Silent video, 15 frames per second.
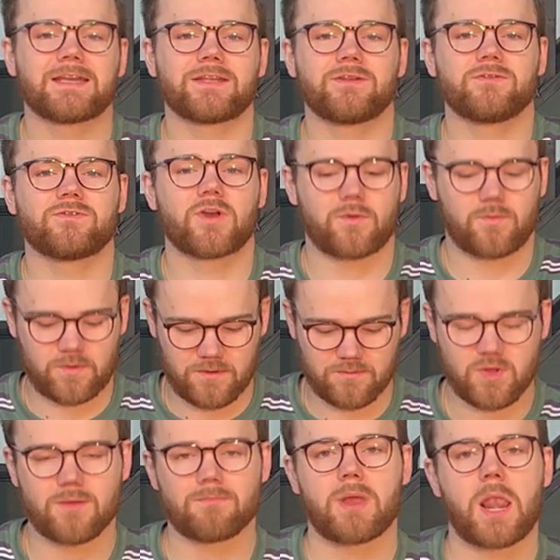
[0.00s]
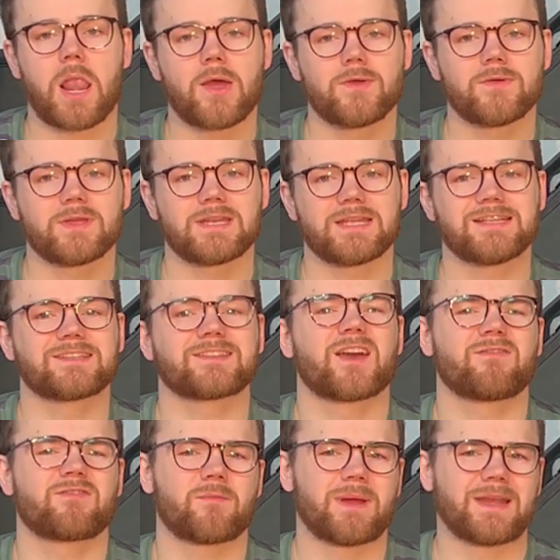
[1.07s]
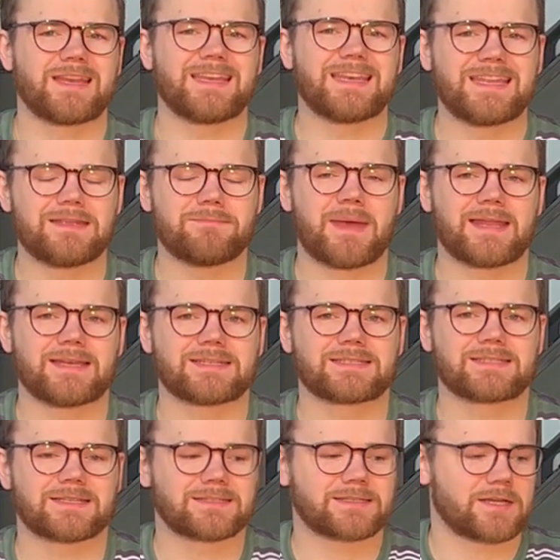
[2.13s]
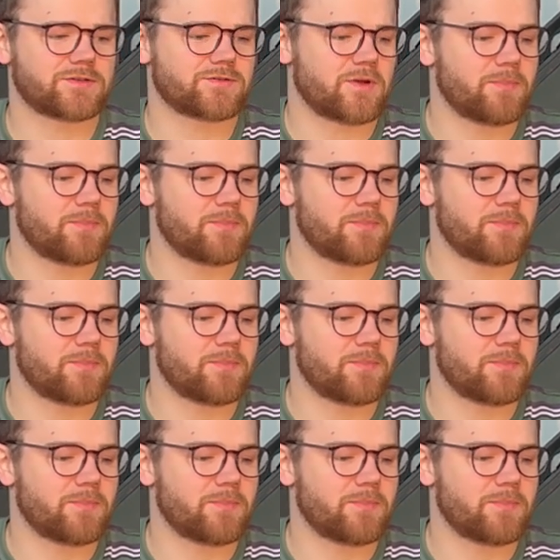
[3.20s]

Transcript: you don't want them going below the knee to cover up any knee bends, etc.